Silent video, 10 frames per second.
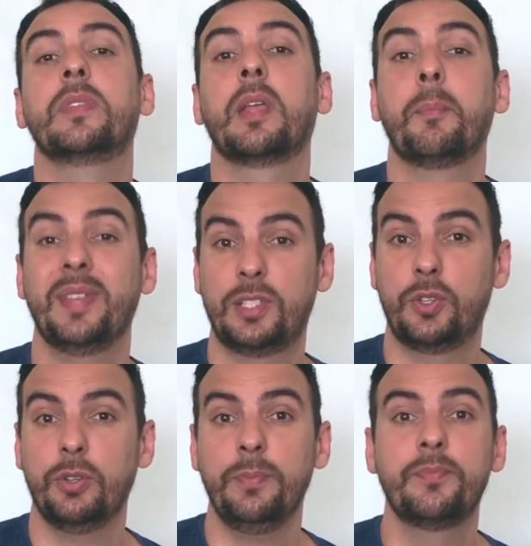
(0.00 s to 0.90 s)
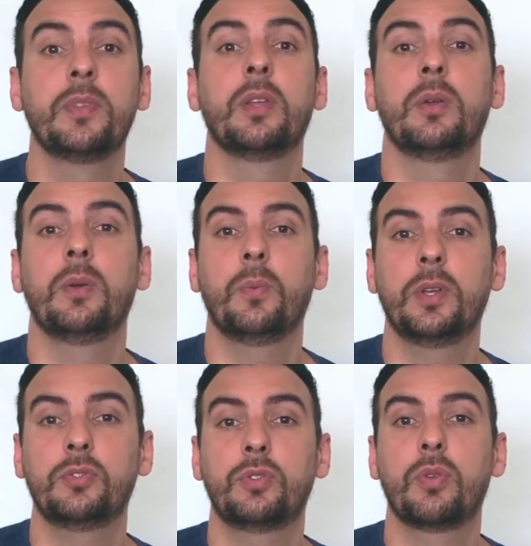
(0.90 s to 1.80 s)
Beat 2.
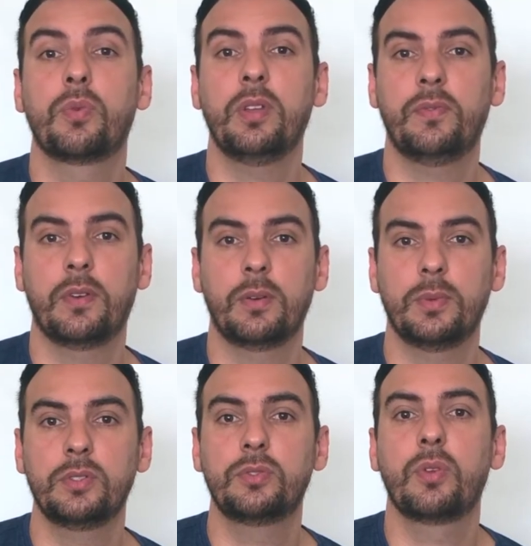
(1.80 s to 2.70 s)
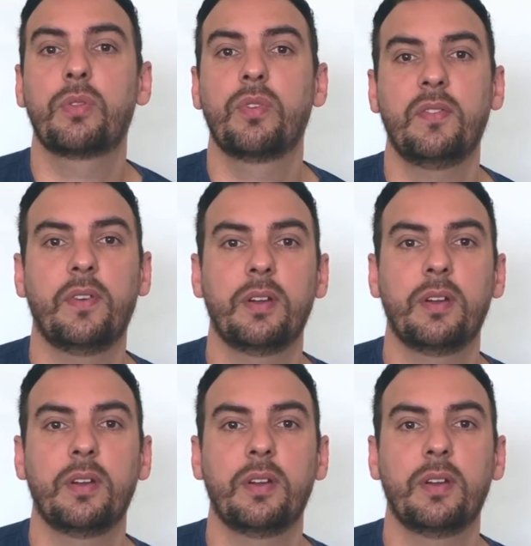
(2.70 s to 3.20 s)
1, 2, 3, 4. 1, 2, 3, 4.